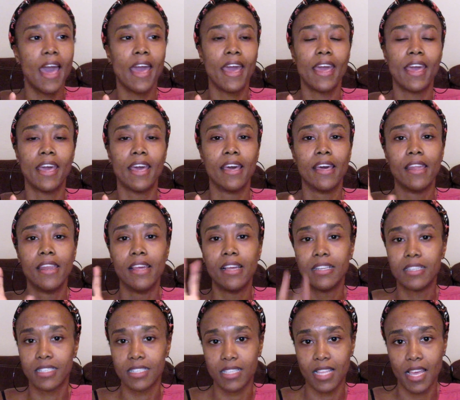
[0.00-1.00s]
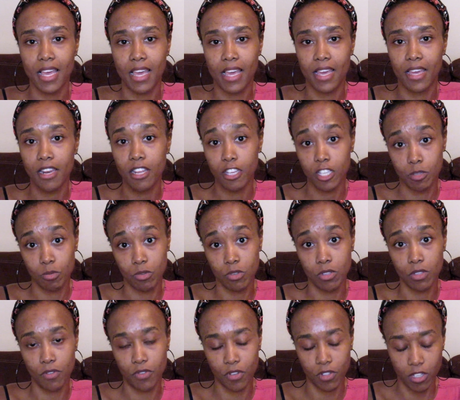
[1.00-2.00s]
and just had a
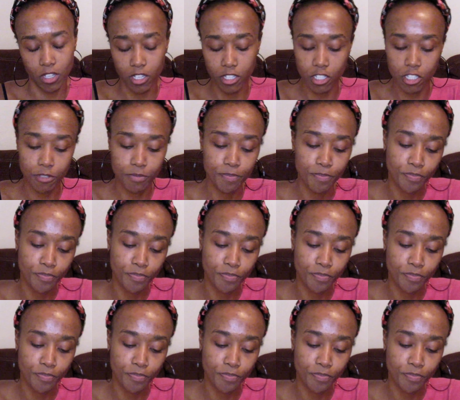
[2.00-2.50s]
smoothie for lunch.